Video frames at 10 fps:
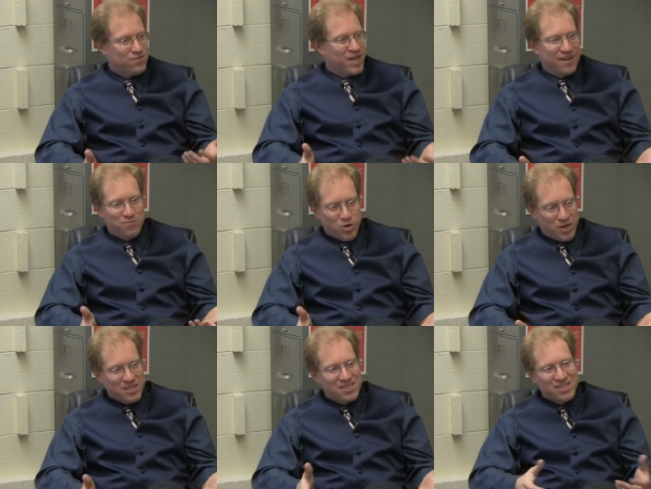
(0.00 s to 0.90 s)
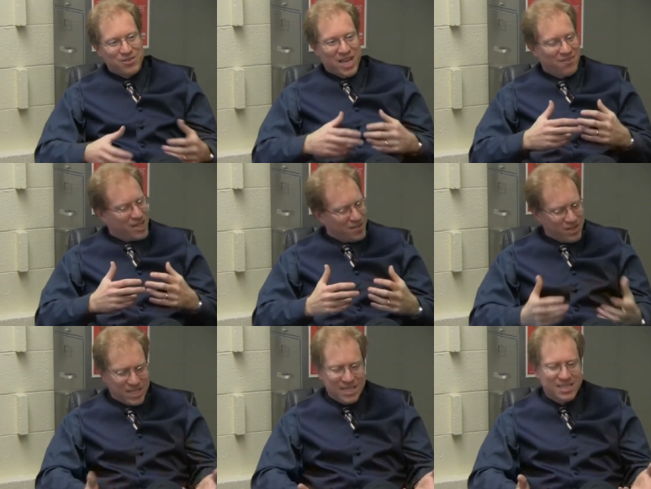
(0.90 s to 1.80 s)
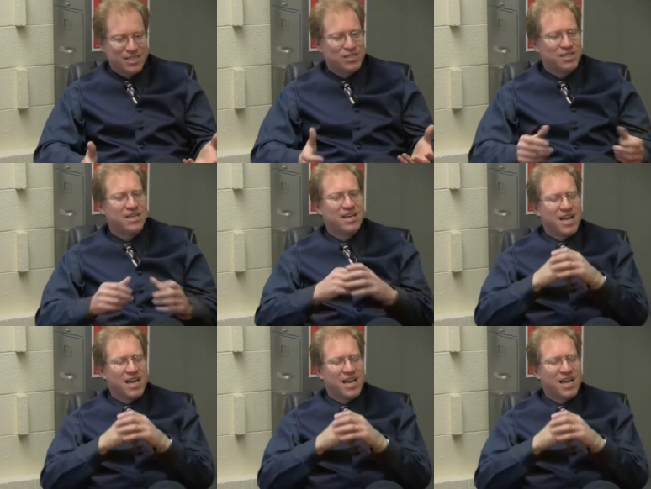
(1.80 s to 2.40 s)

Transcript: 5 points. You have to have attendance. And